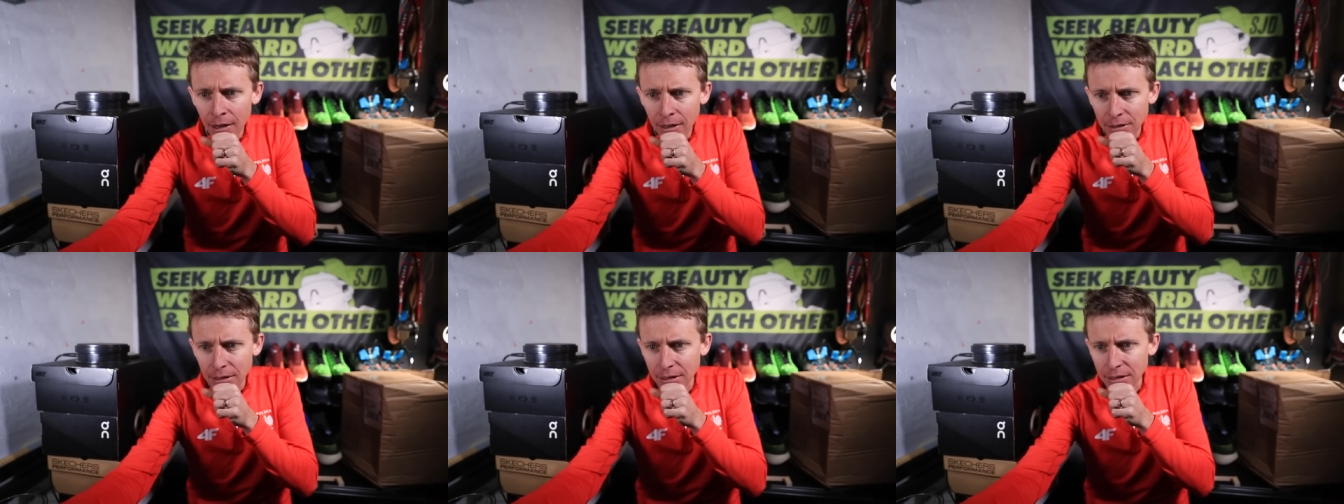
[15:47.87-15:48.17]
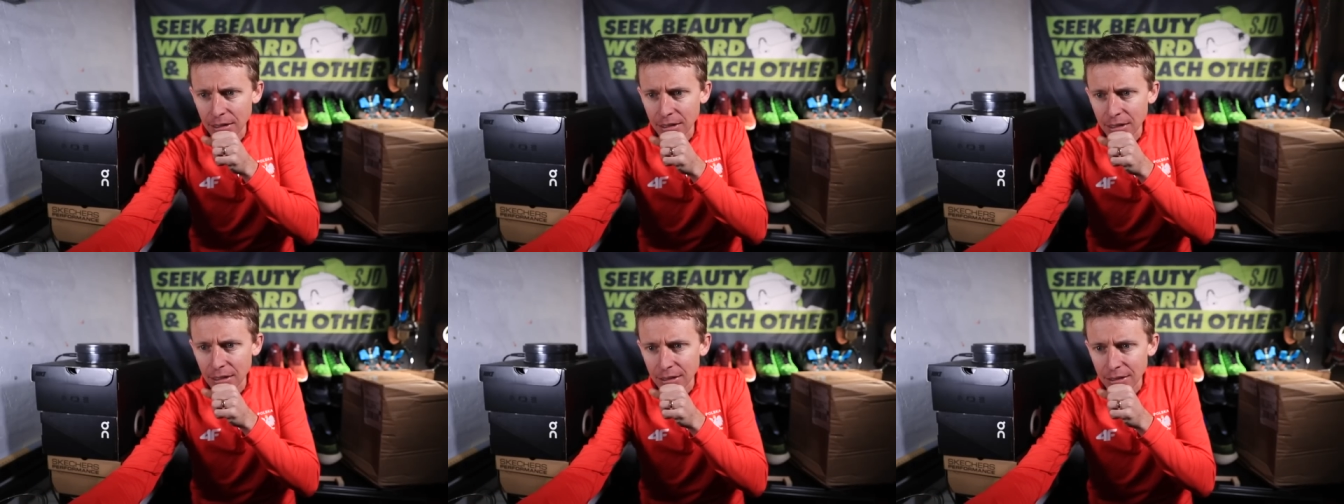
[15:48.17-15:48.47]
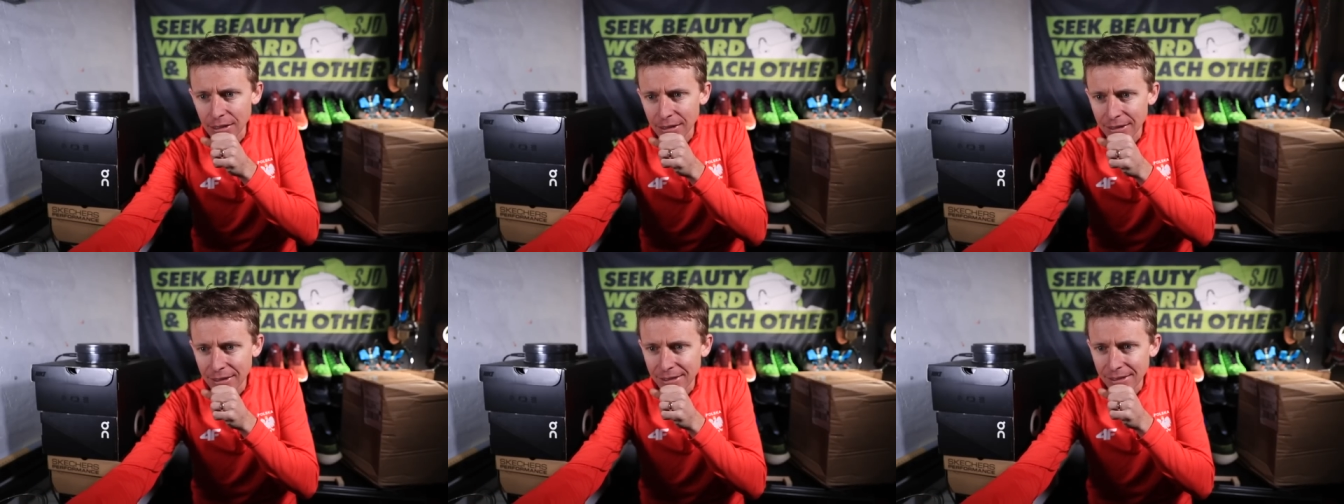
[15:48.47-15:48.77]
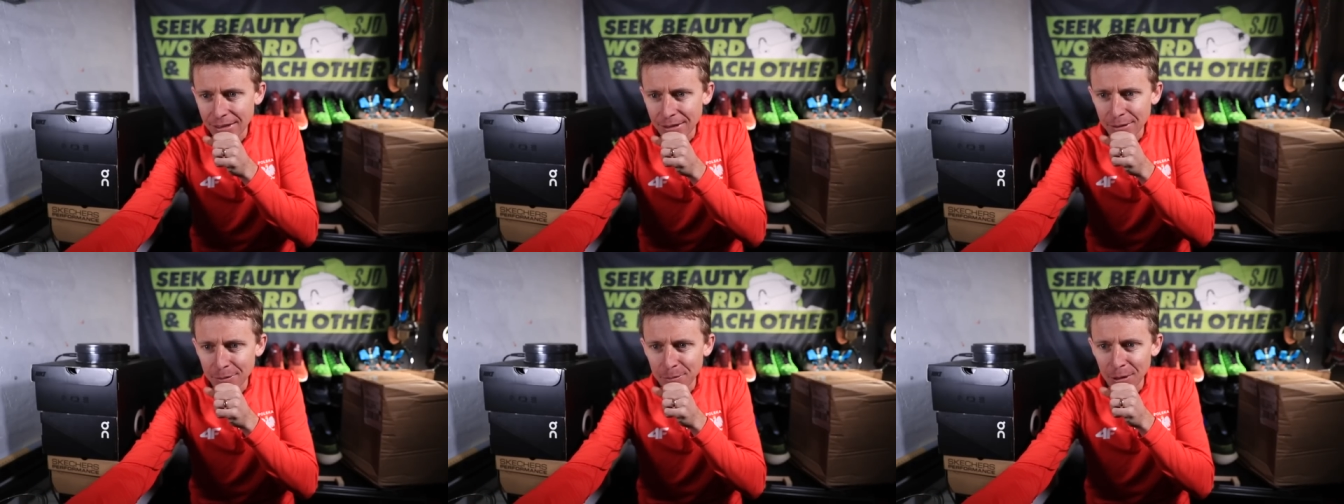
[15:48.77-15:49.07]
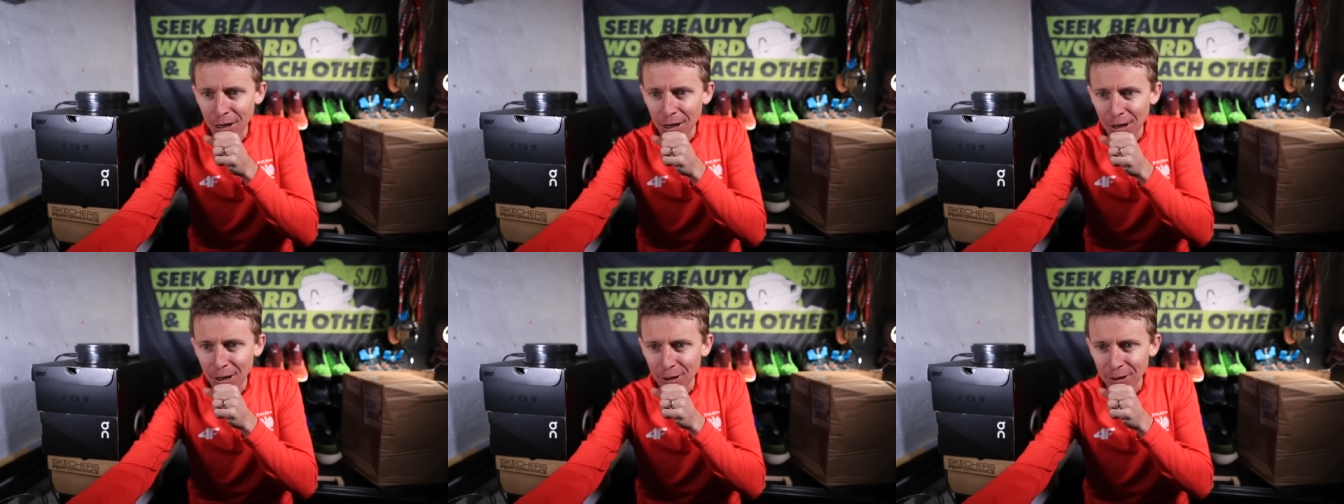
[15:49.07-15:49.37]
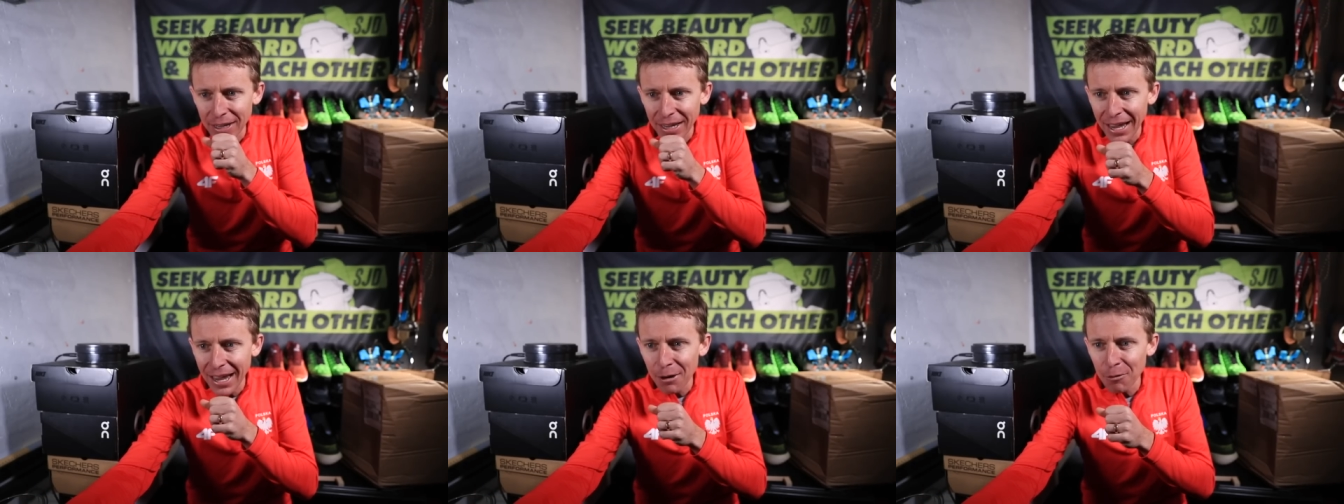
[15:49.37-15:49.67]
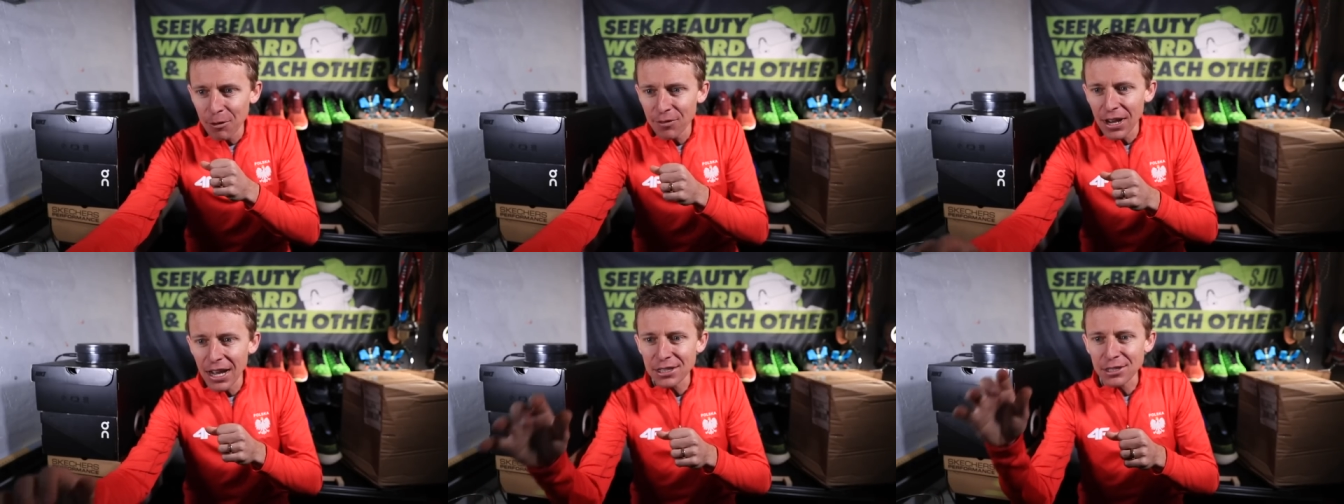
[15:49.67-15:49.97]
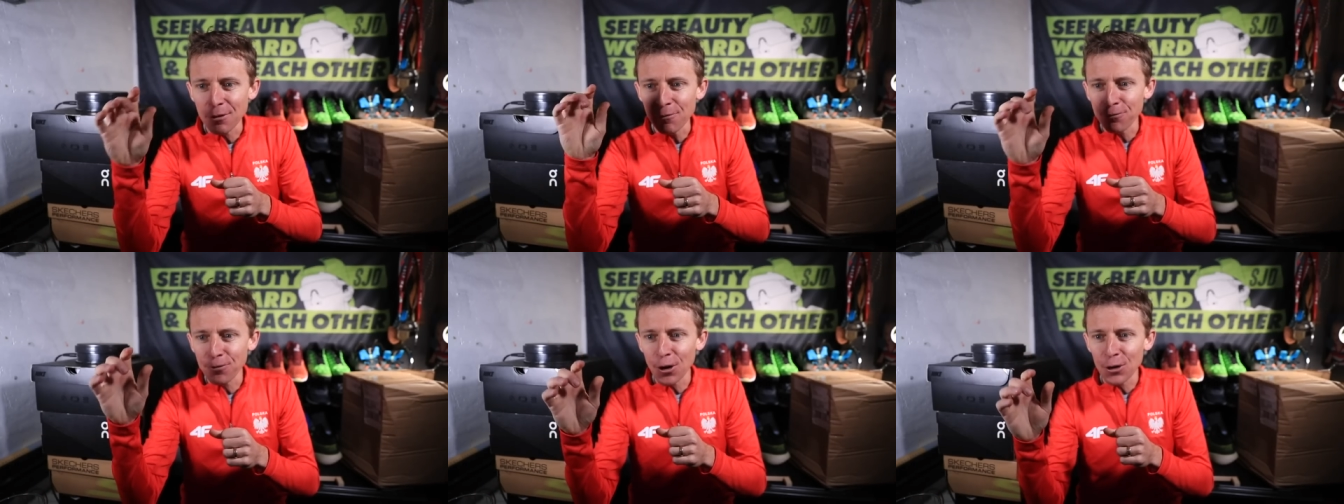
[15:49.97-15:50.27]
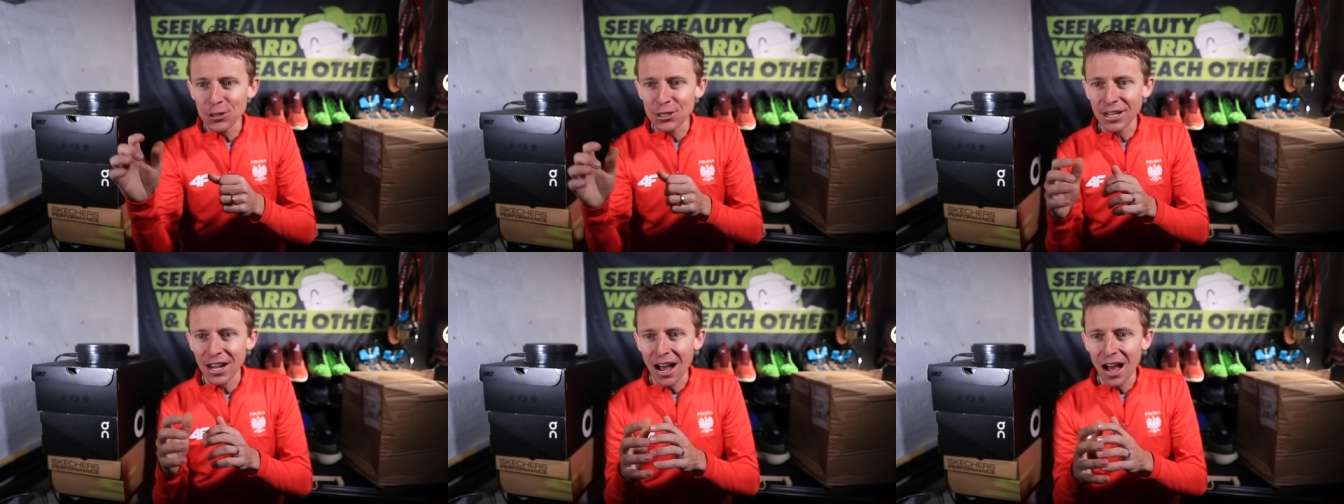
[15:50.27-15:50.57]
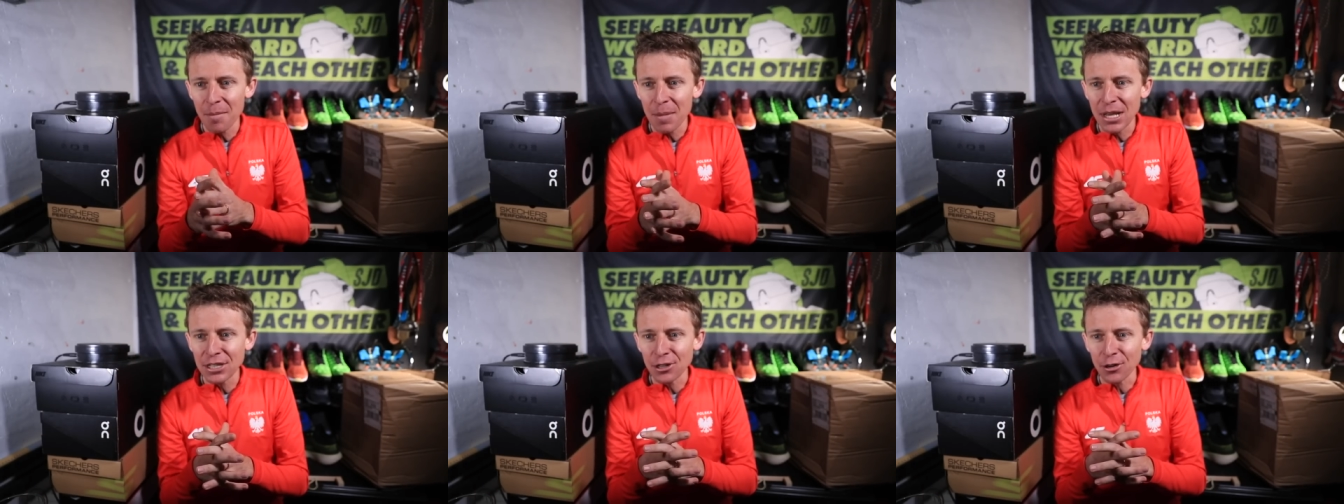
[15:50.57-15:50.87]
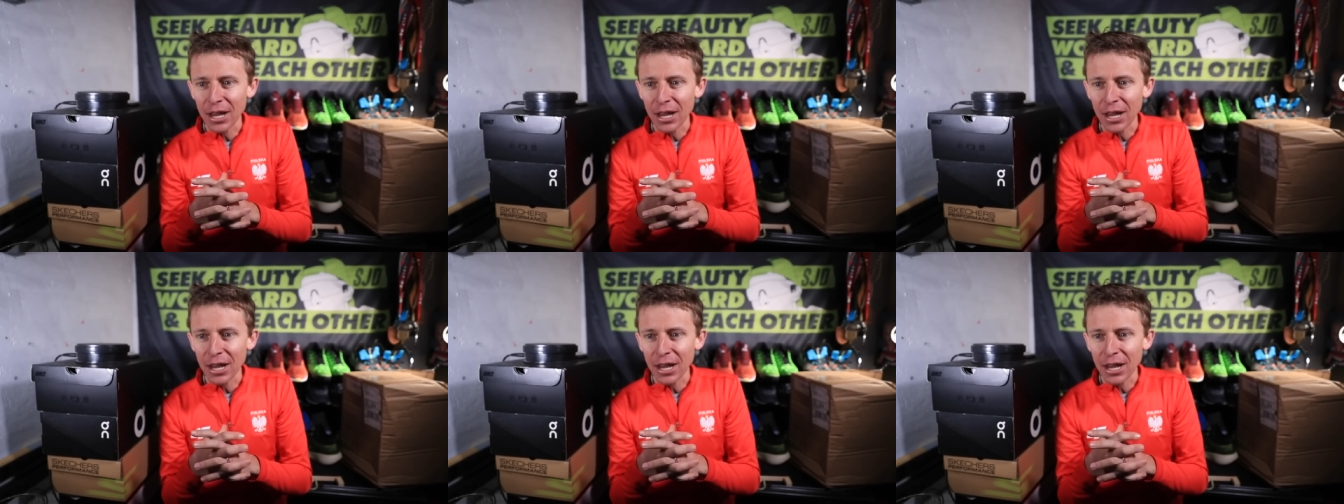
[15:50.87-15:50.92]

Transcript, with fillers: Da, da, da, da. Okay, we've got some first comments.